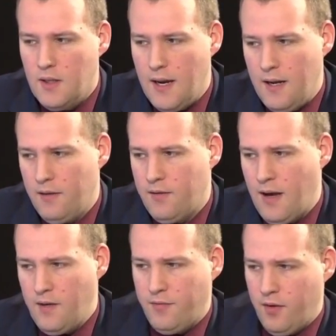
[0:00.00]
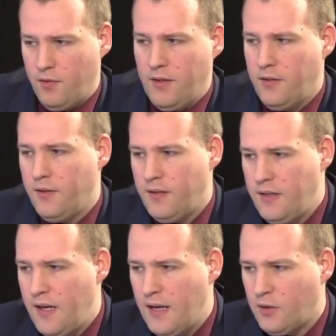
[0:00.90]
And I have written it in
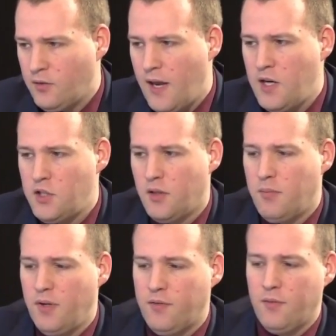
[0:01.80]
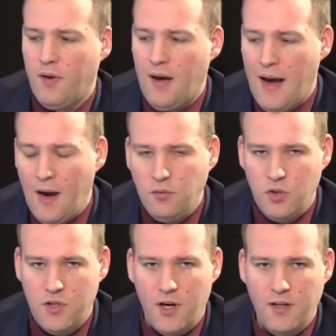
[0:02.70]
the annotation, but how to
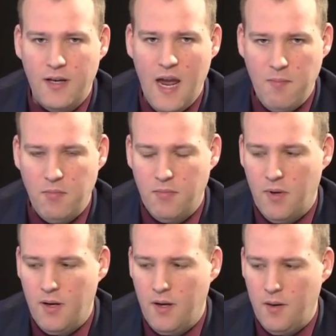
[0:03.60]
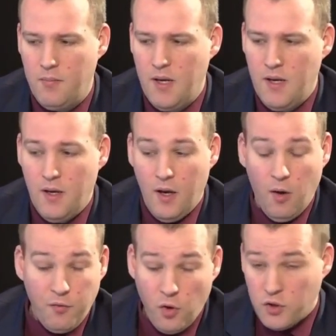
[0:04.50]
start the game?
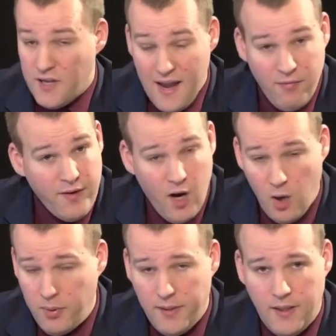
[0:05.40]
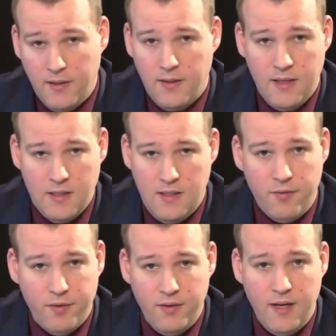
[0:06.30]
Of course, every opening is
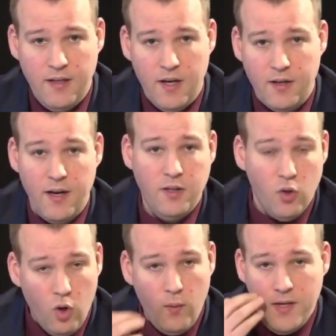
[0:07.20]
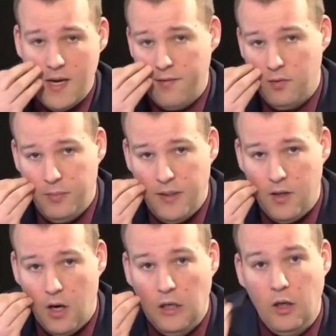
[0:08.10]
different than the other, and you always have to
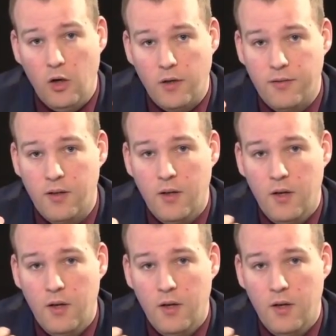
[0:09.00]
be alert